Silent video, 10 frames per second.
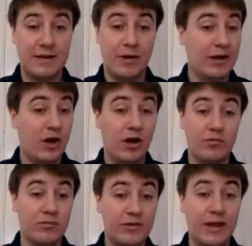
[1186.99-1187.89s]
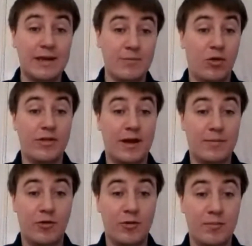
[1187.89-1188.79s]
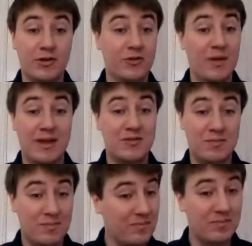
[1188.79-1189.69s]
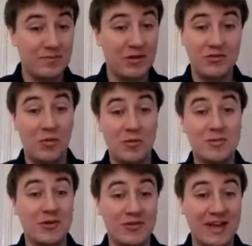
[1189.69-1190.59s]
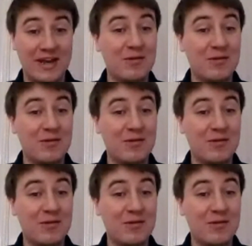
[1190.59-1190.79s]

but I can't say any more at that point because there's not much more to say.